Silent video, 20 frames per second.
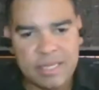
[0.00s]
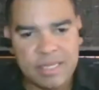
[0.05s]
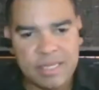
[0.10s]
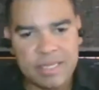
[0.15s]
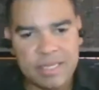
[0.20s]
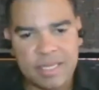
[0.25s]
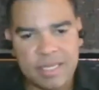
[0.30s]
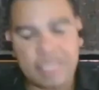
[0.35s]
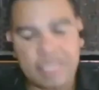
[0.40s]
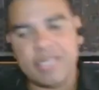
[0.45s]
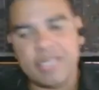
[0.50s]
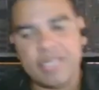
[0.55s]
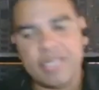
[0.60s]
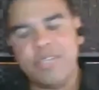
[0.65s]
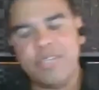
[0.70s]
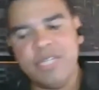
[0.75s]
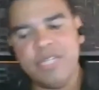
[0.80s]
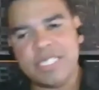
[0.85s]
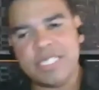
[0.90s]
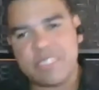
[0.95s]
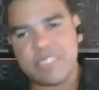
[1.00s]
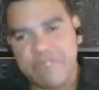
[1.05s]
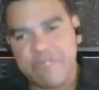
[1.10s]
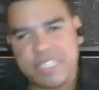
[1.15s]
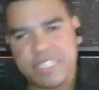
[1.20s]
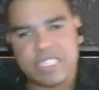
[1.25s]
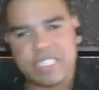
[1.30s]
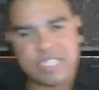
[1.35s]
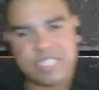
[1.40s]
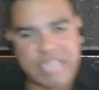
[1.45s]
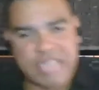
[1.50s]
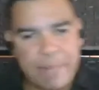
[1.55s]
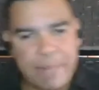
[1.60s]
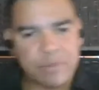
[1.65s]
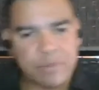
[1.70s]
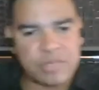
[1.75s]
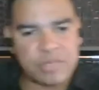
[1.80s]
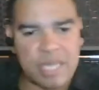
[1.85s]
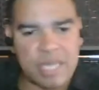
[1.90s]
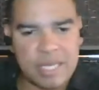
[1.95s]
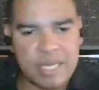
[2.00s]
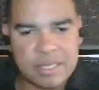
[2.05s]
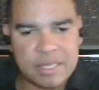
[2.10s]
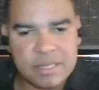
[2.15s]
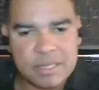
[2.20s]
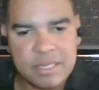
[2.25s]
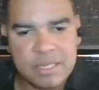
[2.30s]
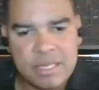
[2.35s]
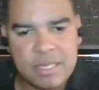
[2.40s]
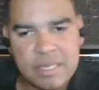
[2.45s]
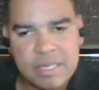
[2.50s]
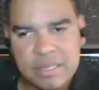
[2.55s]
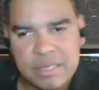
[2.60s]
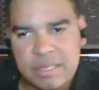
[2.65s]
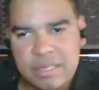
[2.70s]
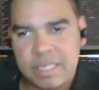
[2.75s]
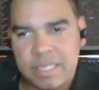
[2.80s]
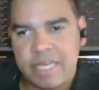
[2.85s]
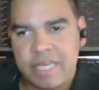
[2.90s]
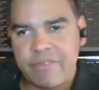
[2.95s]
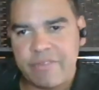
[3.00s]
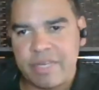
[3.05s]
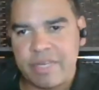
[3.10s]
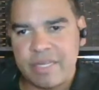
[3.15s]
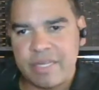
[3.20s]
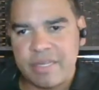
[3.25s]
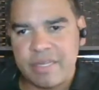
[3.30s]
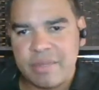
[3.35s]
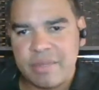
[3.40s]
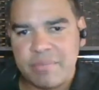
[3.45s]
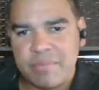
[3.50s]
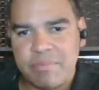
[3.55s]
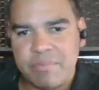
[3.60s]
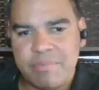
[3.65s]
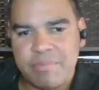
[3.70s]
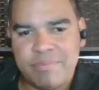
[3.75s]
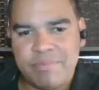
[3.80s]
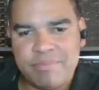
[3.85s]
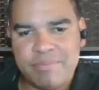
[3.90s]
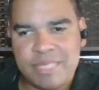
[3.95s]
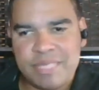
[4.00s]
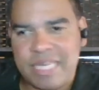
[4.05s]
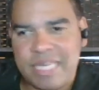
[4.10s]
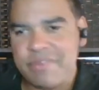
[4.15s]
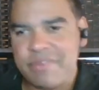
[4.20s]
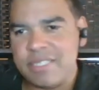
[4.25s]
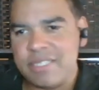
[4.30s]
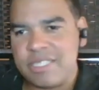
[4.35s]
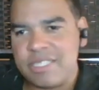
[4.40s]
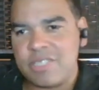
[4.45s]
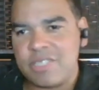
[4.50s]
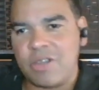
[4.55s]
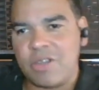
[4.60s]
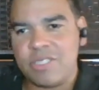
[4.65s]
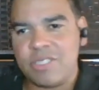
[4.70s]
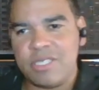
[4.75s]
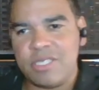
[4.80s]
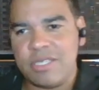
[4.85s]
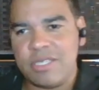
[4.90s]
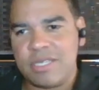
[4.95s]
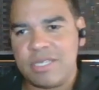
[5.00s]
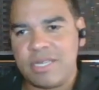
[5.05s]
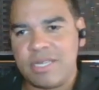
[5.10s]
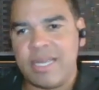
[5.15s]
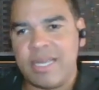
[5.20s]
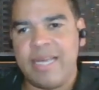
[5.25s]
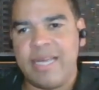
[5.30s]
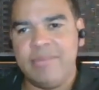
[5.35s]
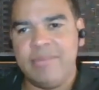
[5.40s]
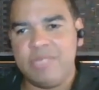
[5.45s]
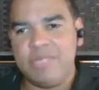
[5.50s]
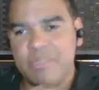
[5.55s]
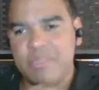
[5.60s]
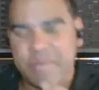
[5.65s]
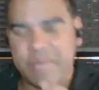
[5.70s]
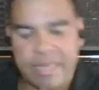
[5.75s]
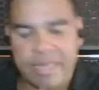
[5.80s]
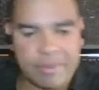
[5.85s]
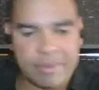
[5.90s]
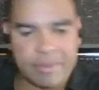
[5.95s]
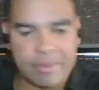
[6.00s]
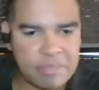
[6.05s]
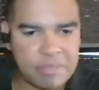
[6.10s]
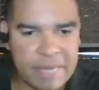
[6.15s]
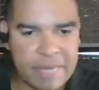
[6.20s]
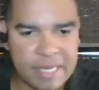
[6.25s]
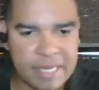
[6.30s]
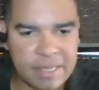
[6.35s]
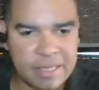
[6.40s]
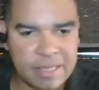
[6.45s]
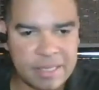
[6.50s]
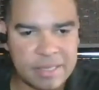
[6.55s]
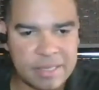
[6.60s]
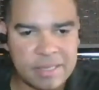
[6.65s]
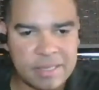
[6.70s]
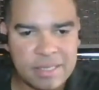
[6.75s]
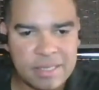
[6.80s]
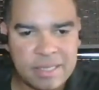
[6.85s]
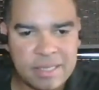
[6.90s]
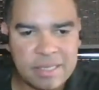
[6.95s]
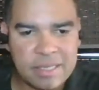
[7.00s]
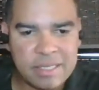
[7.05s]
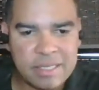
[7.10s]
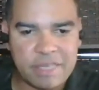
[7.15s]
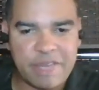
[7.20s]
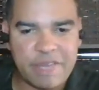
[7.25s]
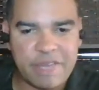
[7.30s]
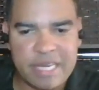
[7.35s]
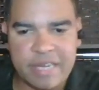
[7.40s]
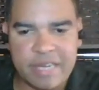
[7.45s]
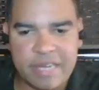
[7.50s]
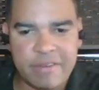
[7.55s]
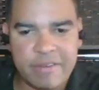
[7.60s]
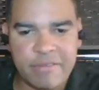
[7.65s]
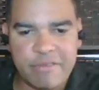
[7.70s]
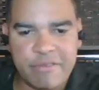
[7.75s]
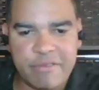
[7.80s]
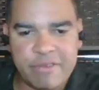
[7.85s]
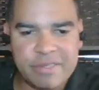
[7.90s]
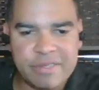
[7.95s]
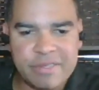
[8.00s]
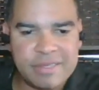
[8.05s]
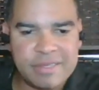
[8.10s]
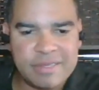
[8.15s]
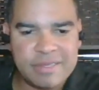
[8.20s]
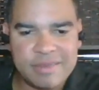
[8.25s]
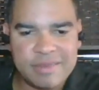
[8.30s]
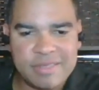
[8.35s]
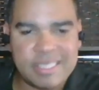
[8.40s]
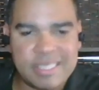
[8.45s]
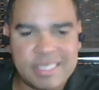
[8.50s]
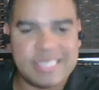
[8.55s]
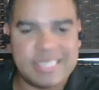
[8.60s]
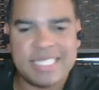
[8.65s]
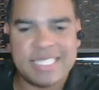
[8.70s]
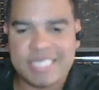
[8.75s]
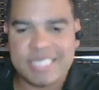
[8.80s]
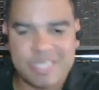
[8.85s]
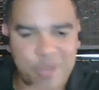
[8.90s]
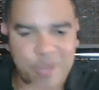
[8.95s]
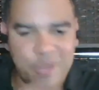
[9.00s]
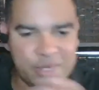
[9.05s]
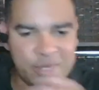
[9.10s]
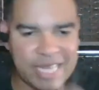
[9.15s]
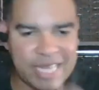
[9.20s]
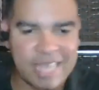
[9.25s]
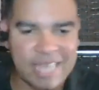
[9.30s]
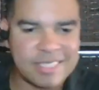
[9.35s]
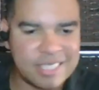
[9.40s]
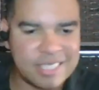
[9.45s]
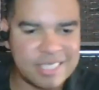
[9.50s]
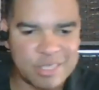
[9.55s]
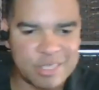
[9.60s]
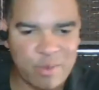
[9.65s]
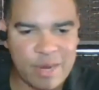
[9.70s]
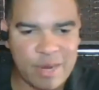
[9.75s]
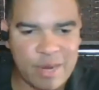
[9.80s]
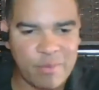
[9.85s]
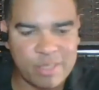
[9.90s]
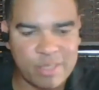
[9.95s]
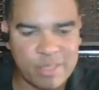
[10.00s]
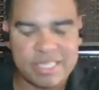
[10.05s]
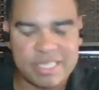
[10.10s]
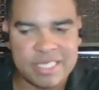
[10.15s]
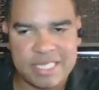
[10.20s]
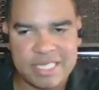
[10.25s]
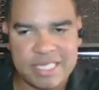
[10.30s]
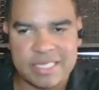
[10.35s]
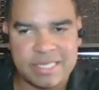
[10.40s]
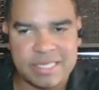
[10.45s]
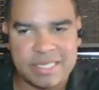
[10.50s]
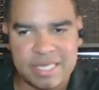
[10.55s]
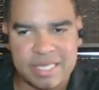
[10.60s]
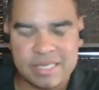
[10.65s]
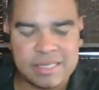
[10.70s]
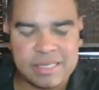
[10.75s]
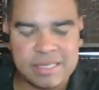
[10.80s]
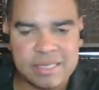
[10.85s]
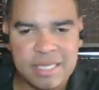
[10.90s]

like you need a sufficient sample size to mm-hmm. even, to even start to claim to be able to make a definitive statistical analysis around what succeeds and doesn't.